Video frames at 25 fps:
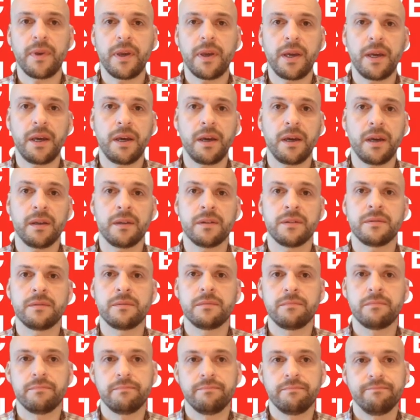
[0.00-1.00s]
and
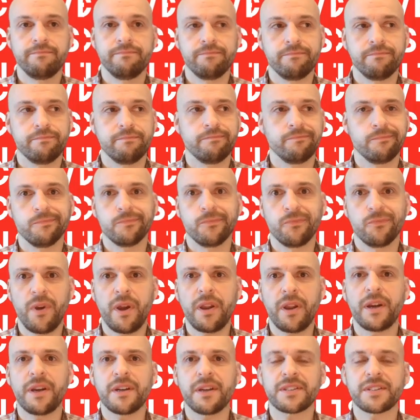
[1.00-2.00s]

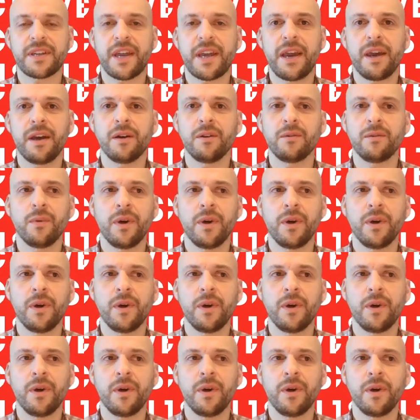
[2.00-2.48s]
ready to scale.